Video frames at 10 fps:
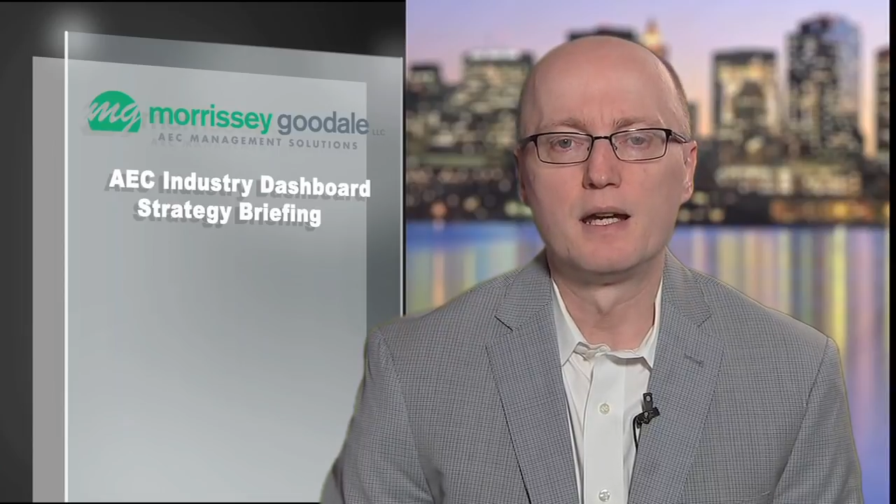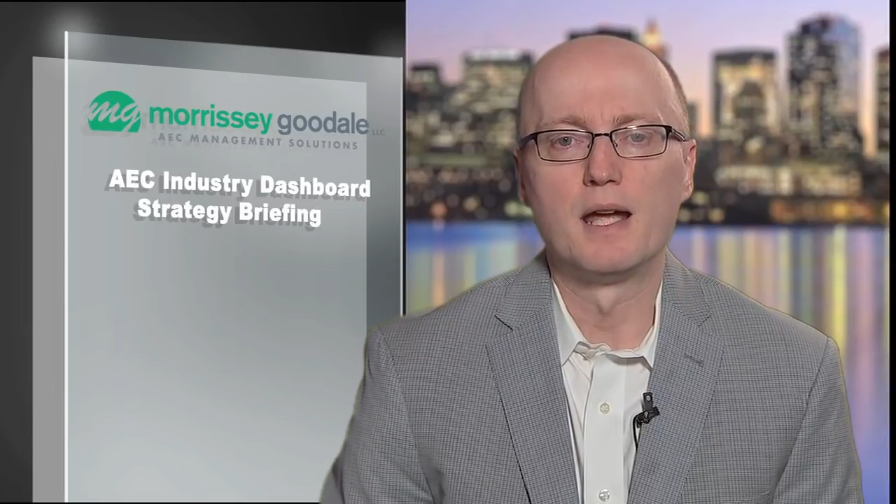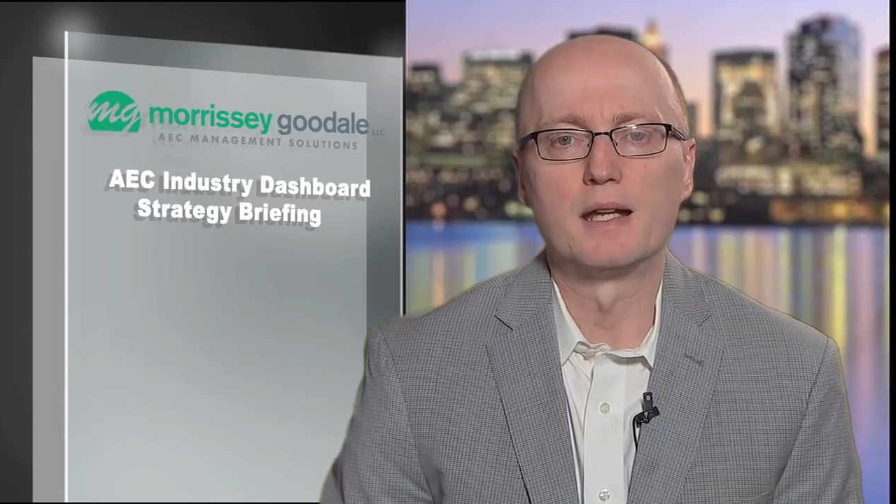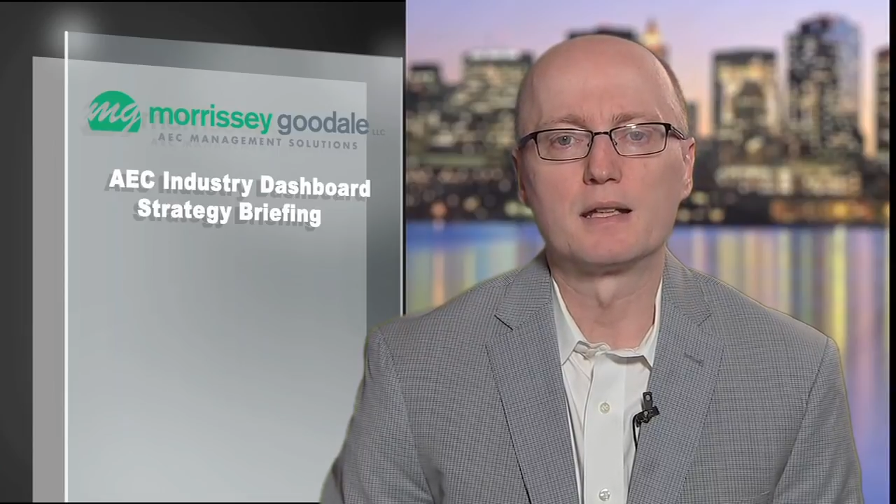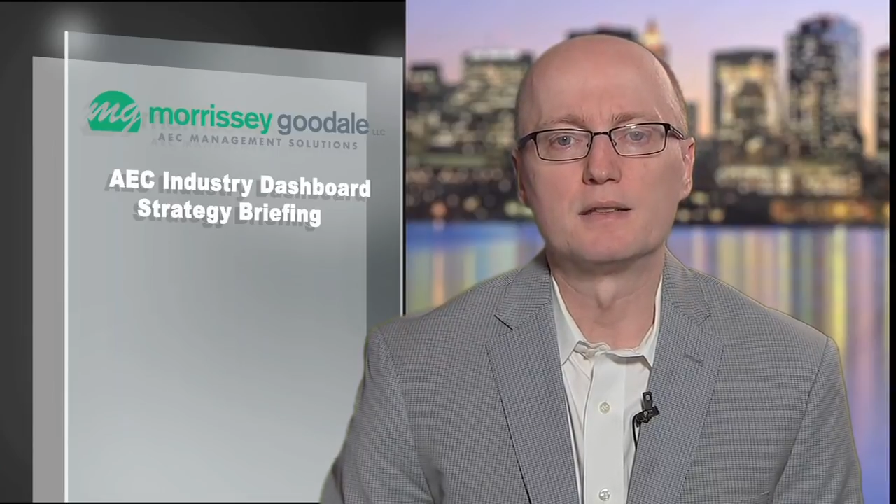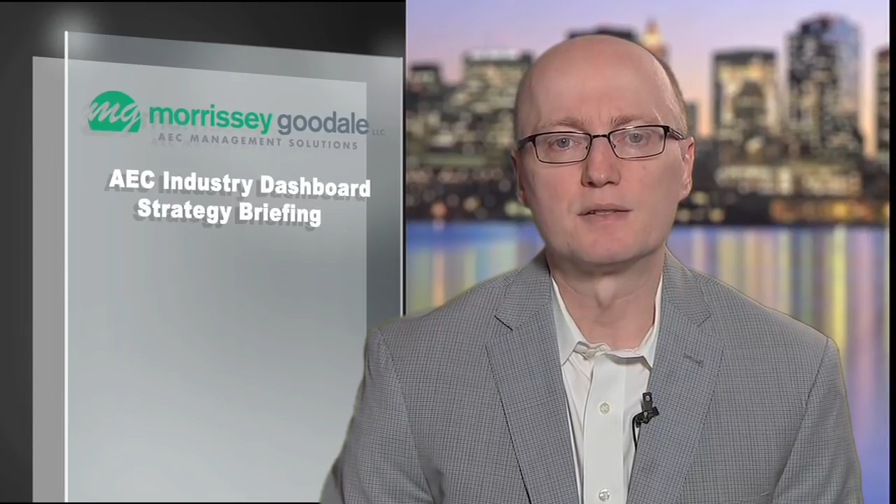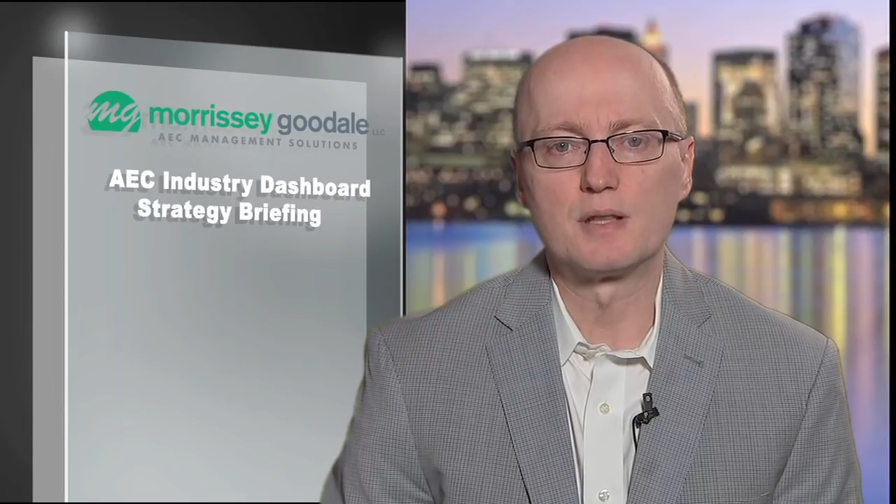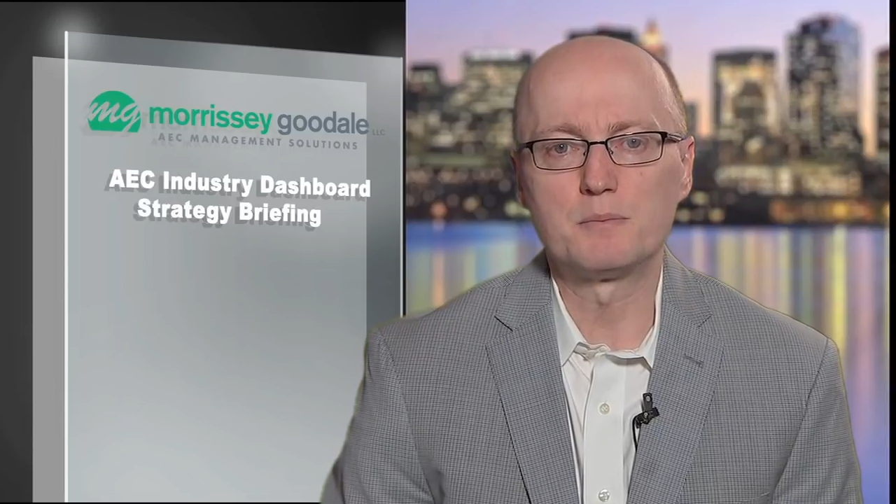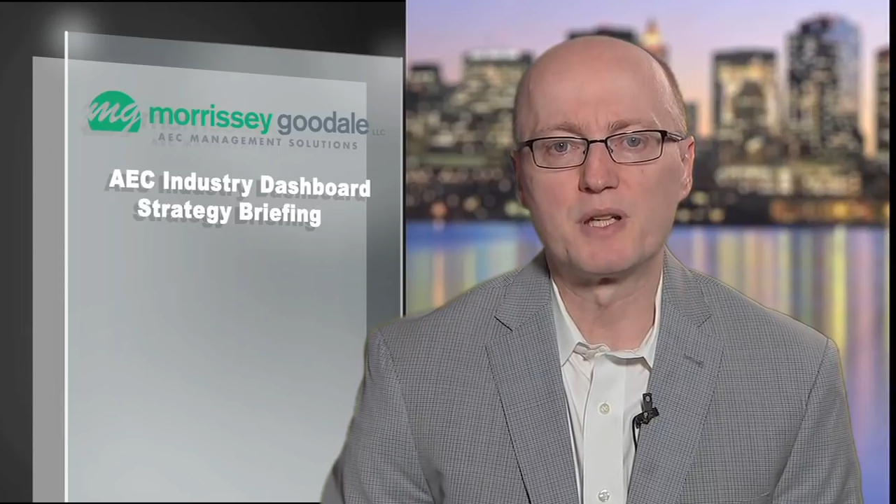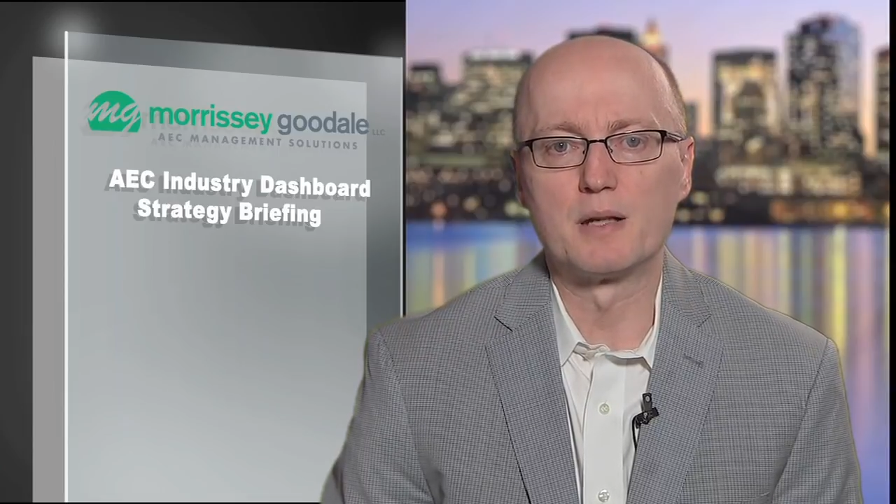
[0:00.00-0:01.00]
and it can
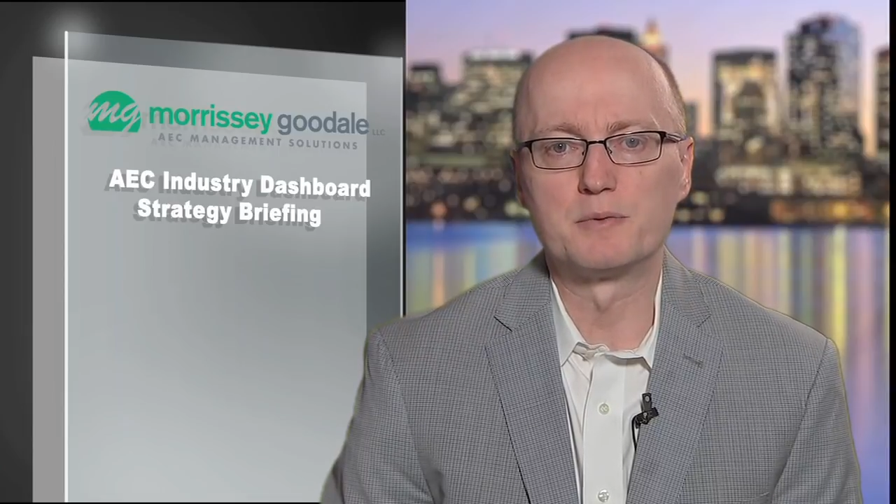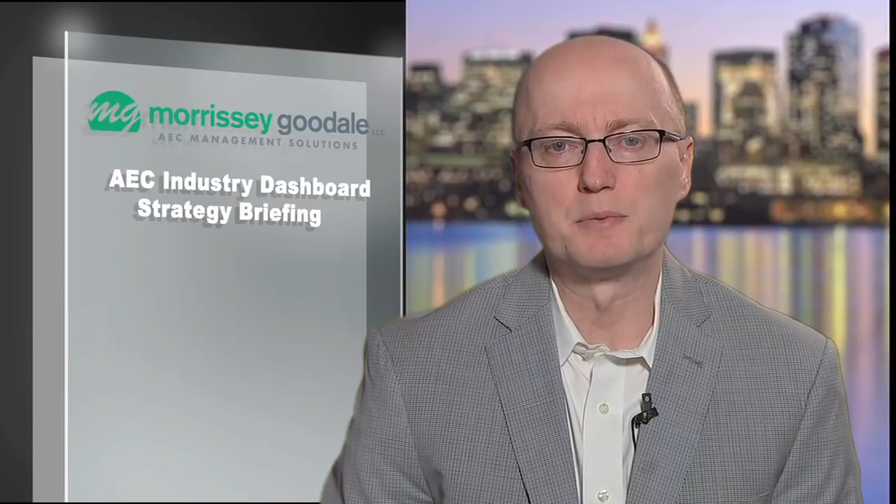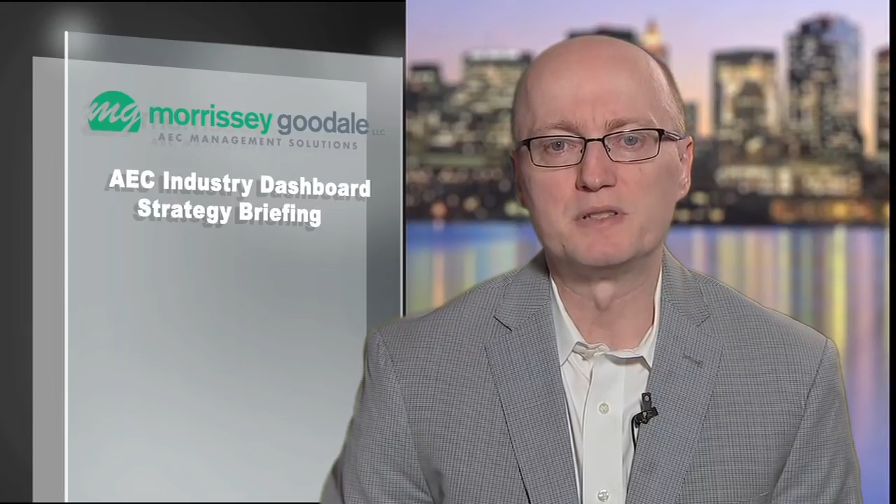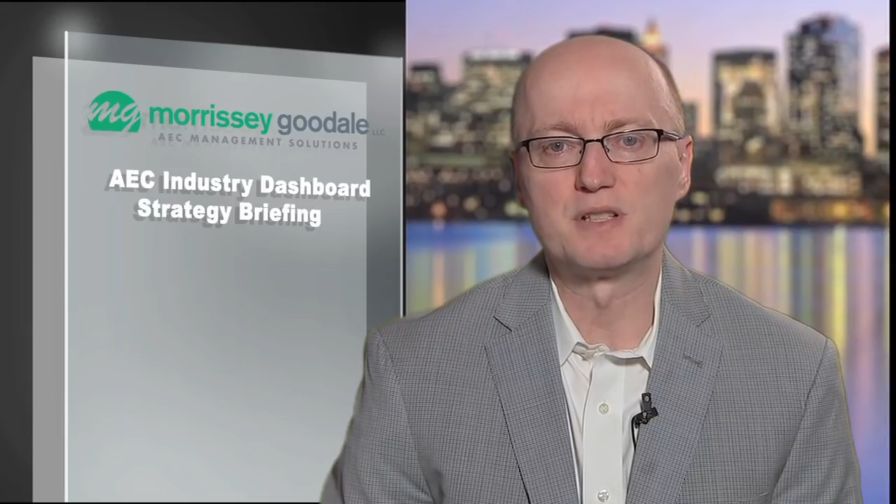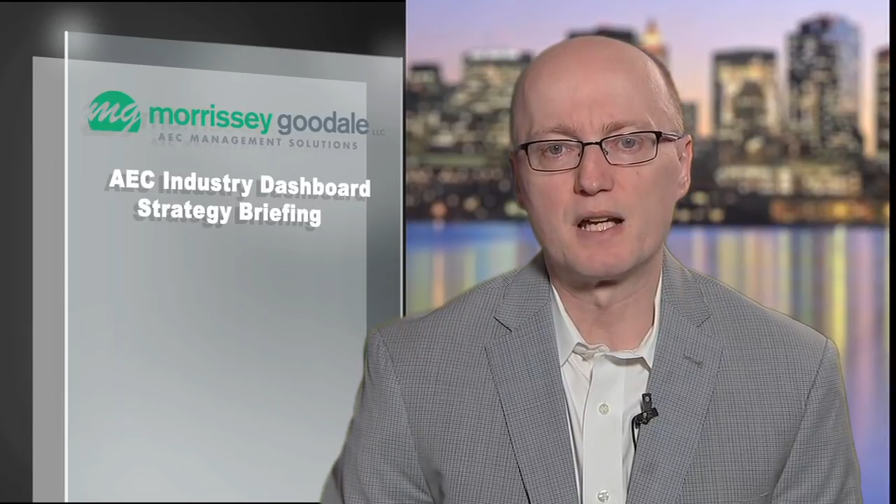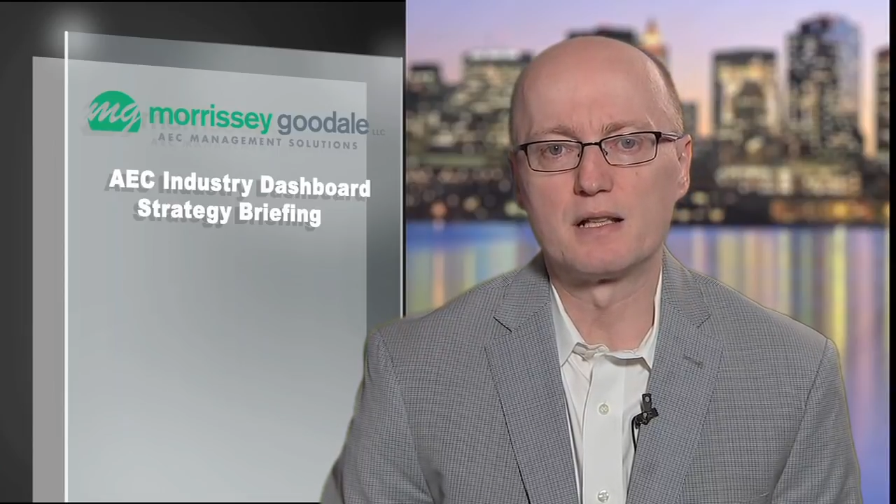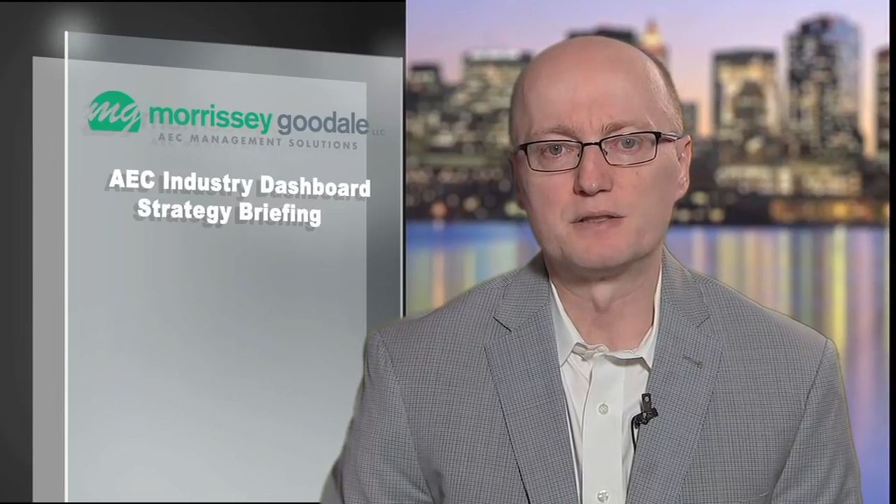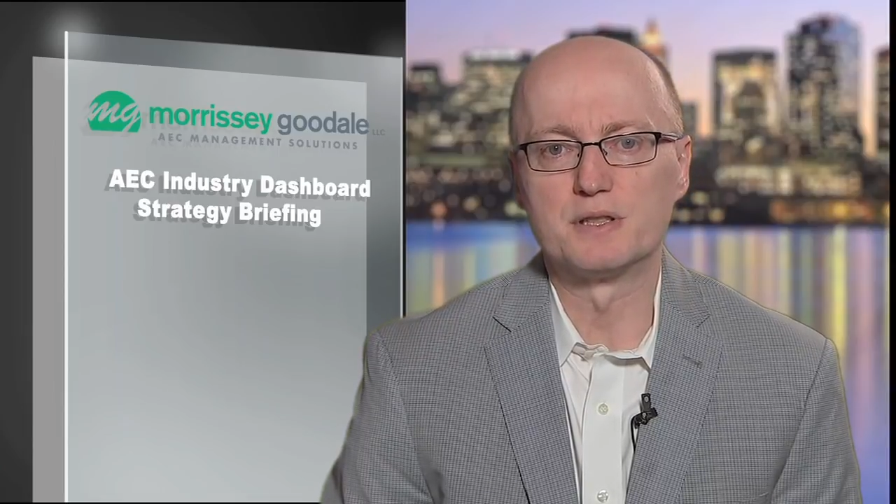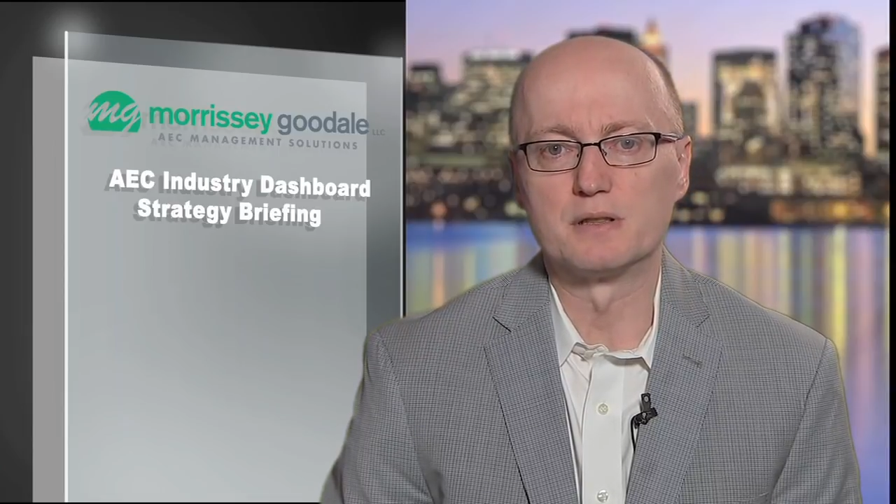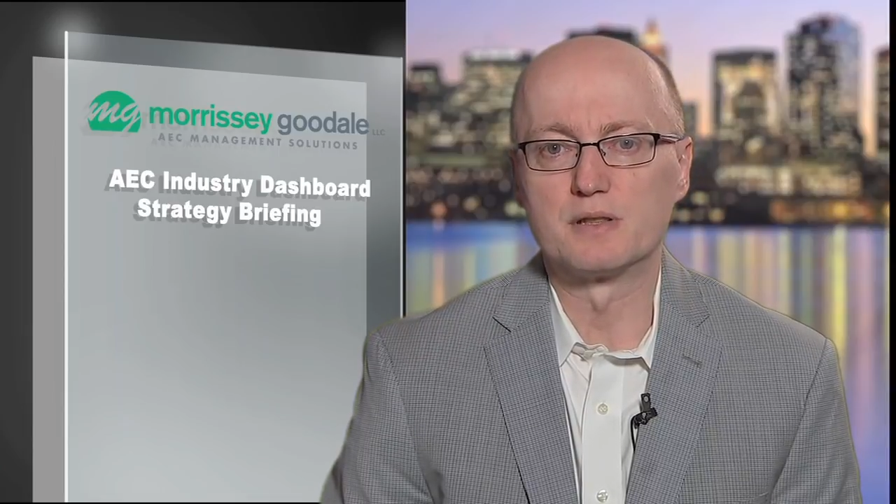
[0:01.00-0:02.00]
sometimes be challenging